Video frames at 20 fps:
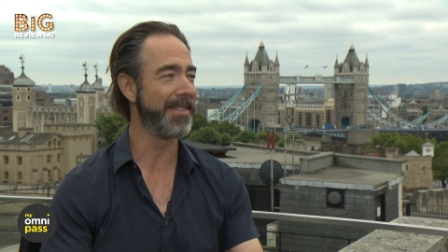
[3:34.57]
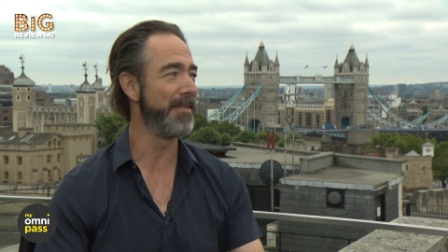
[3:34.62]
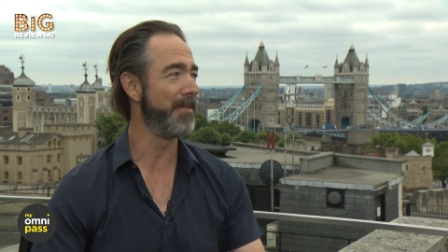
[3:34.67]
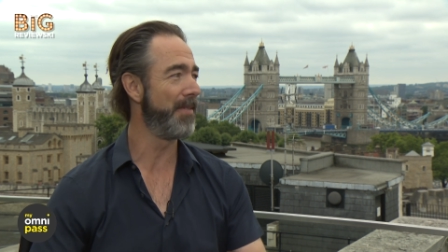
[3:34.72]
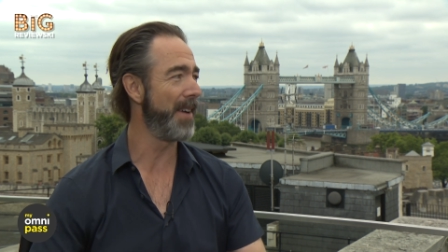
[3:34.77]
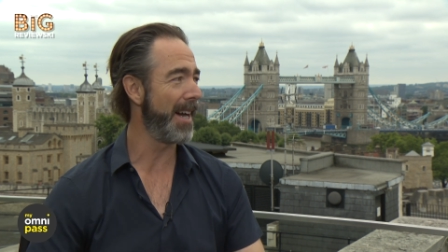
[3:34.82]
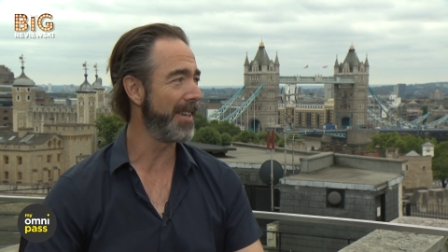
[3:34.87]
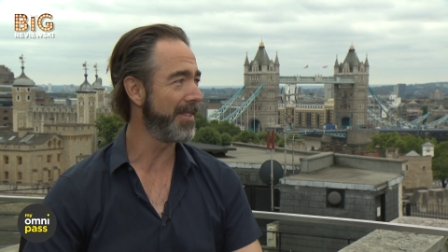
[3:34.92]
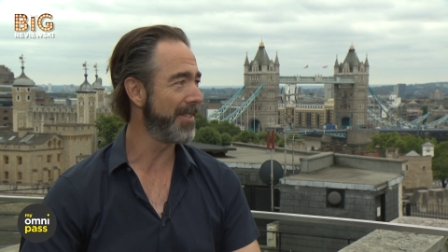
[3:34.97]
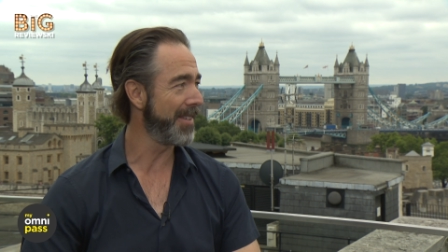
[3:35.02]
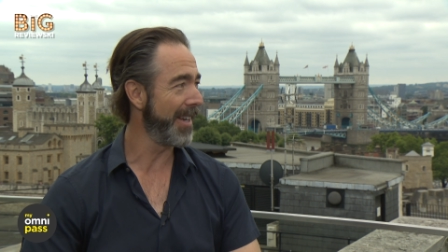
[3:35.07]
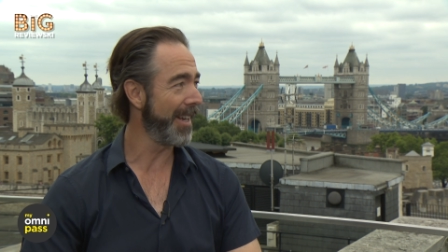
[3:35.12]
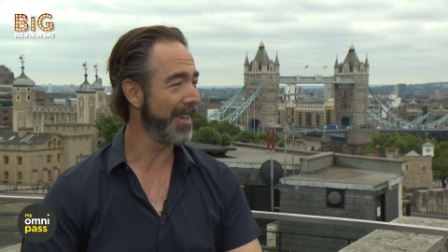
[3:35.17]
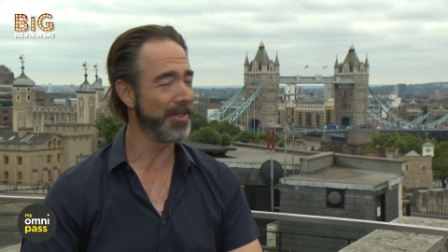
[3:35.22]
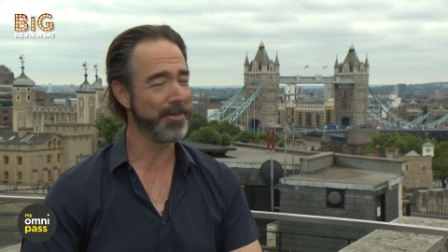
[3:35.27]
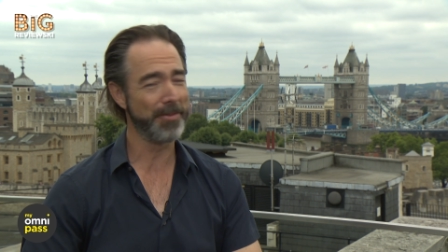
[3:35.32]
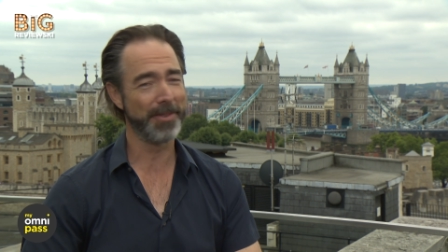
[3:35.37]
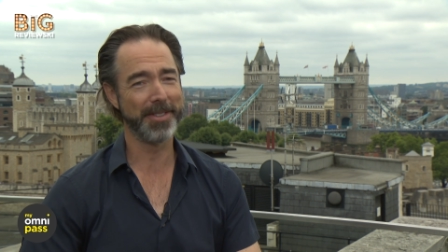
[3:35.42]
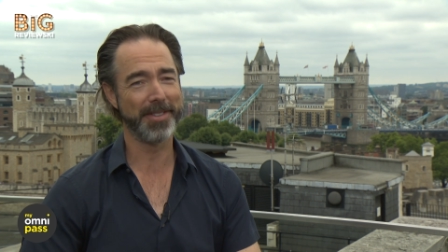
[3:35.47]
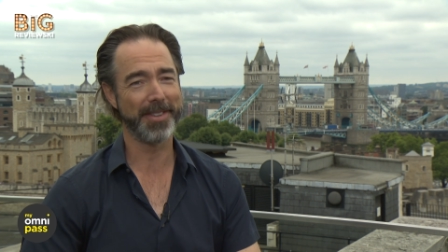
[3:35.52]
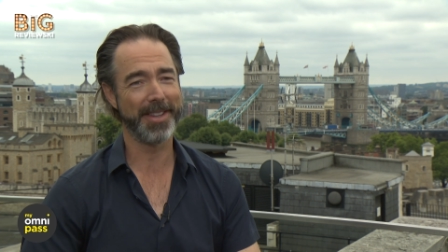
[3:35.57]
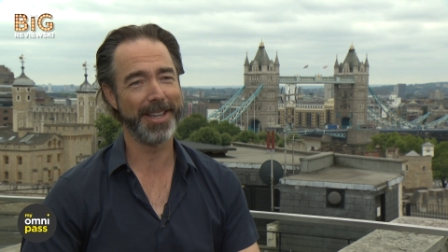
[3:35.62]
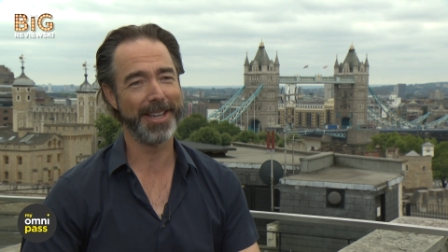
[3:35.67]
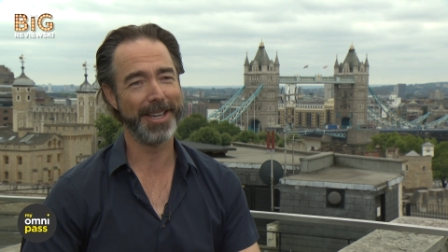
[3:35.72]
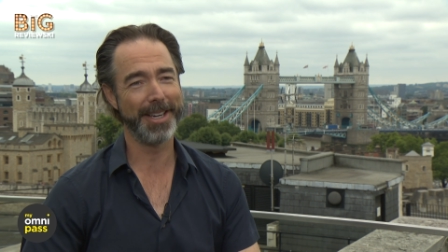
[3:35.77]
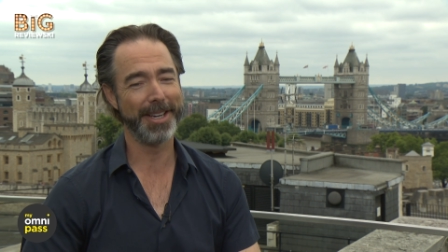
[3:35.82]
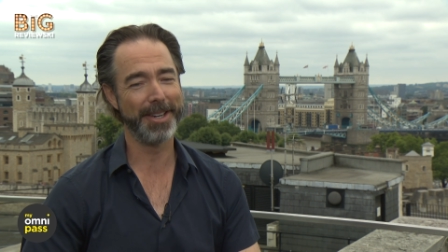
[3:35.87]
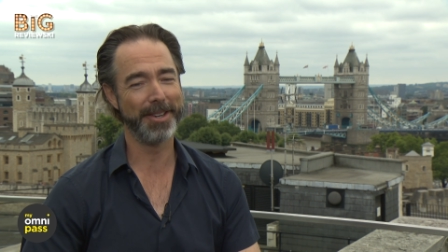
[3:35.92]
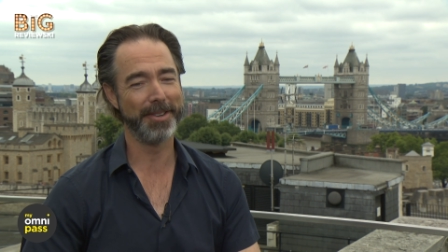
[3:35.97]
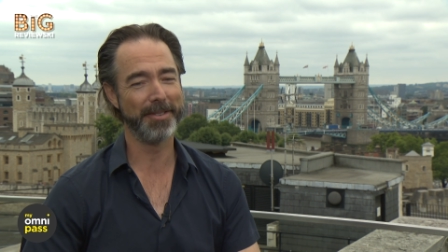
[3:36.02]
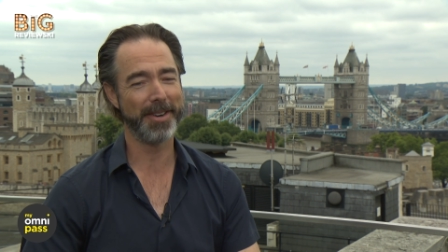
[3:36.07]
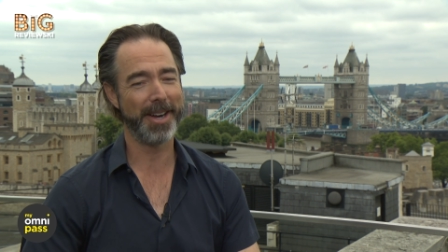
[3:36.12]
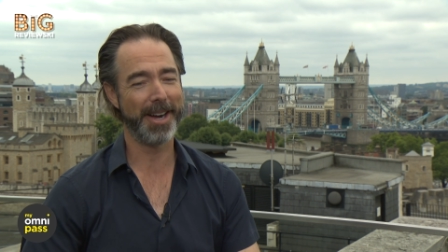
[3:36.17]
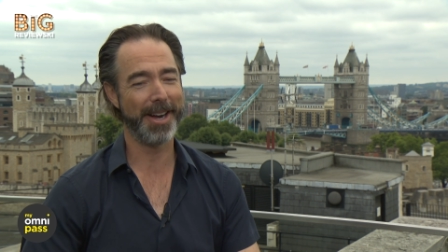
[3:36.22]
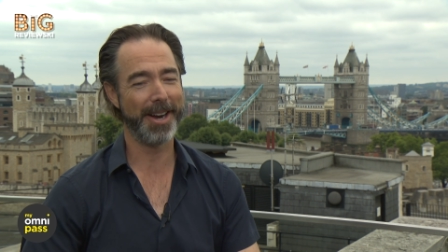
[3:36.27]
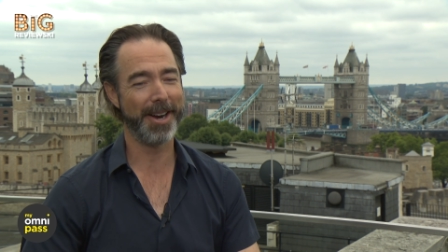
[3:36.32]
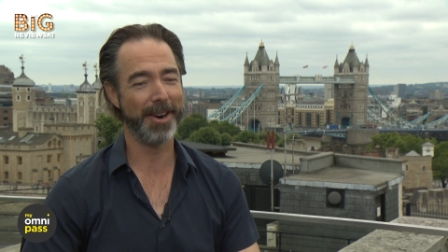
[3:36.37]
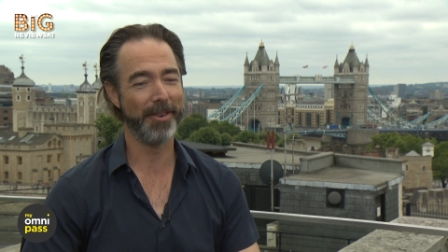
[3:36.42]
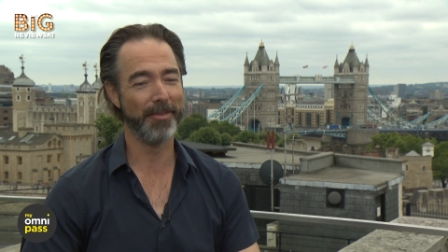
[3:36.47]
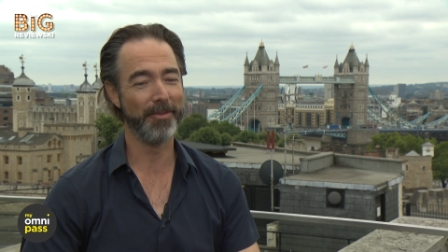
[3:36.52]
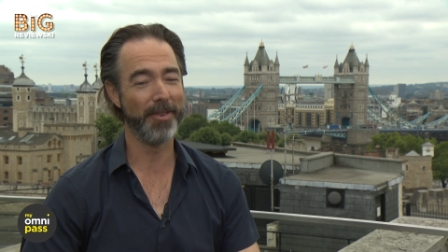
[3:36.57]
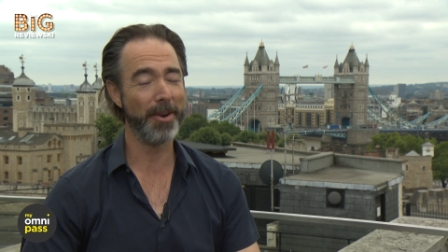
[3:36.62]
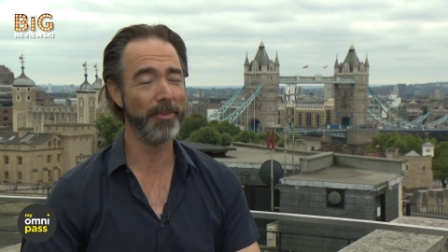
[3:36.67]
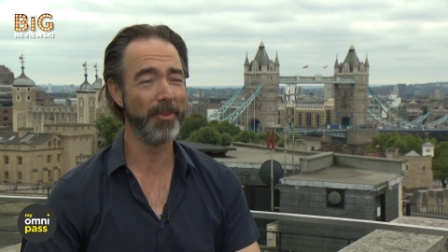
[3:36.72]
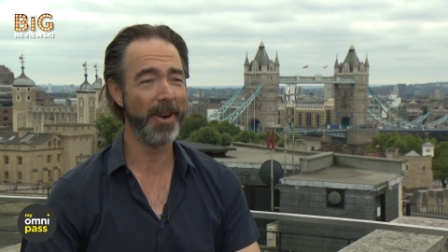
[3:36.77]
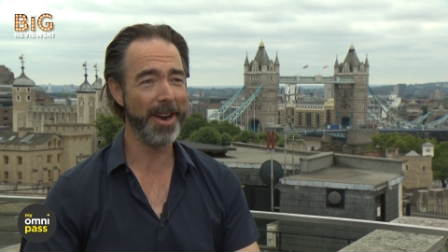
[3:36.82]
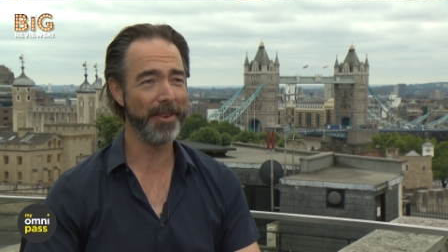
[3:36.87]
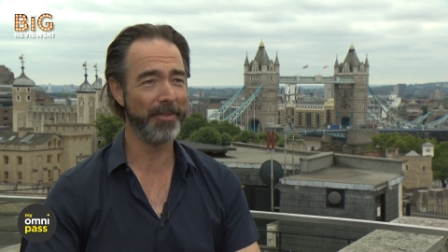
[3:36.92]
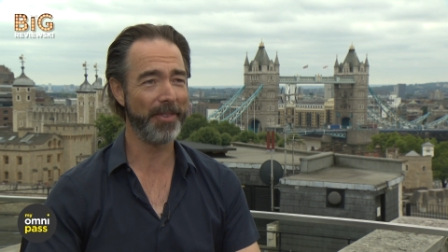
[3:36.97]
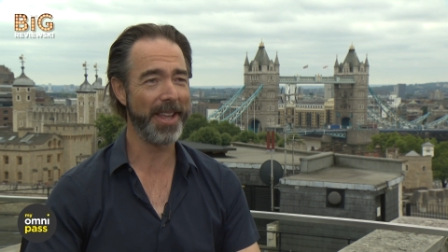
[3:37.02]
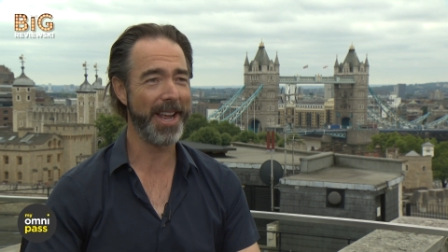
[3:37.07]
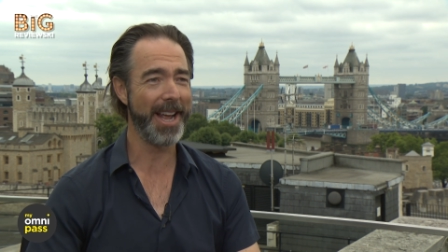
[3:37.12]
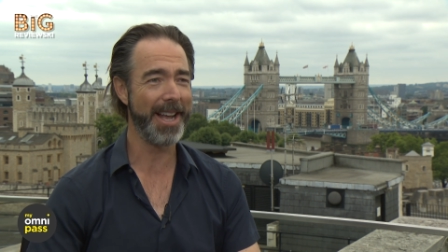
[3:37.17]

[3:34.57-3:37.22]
in Fast Six was the uh, runway for the